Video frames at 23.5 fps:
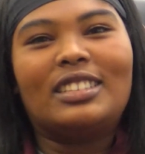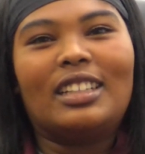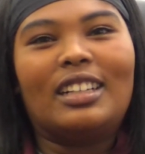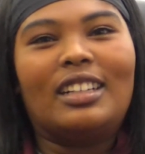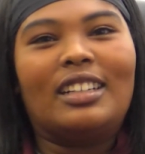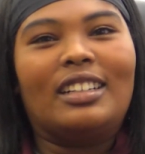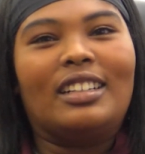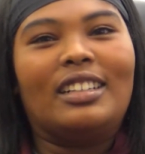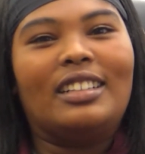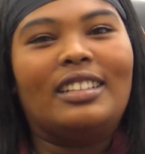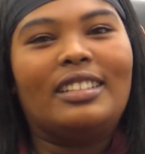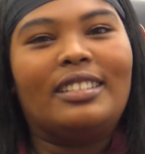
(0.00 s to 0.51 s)

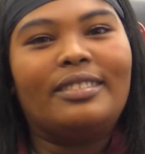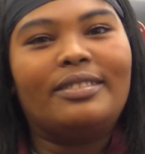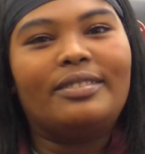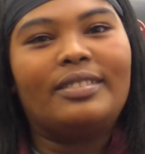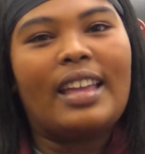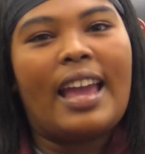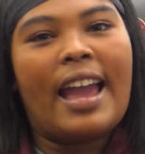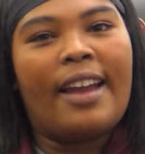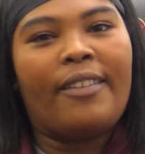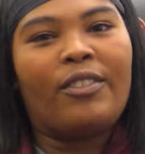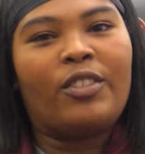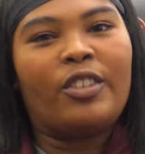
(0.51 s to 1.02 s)
Uh,
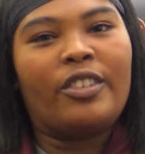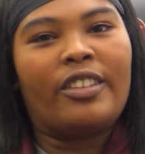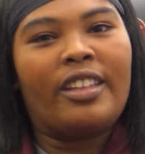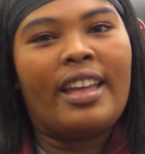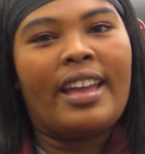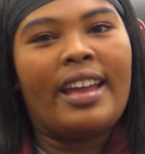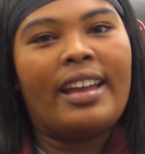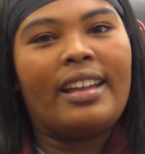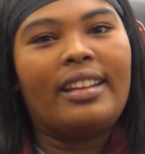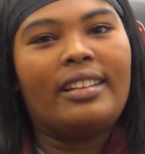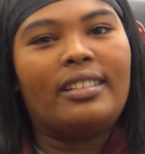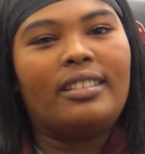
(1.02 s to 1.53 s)
after
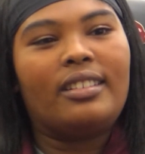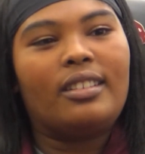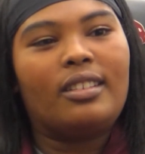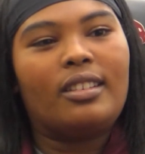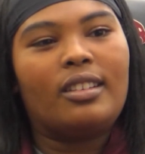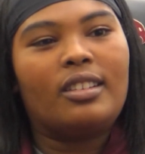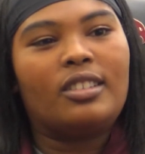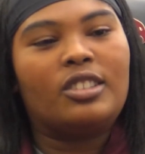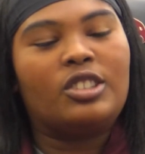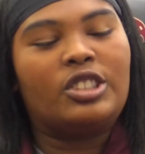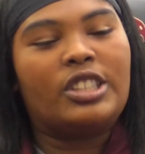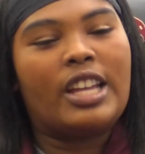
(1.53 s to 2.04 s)
that,
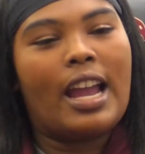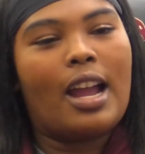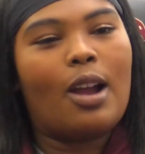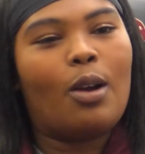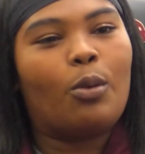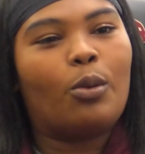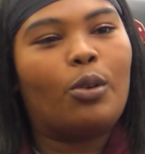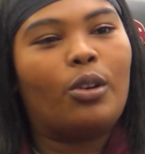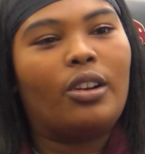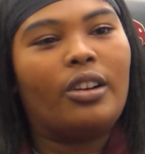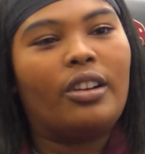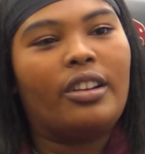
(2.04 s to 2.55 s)

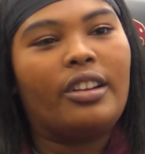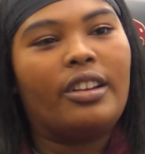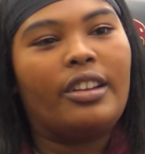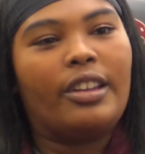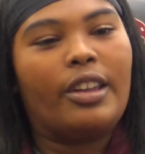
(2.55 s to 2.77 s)
shower,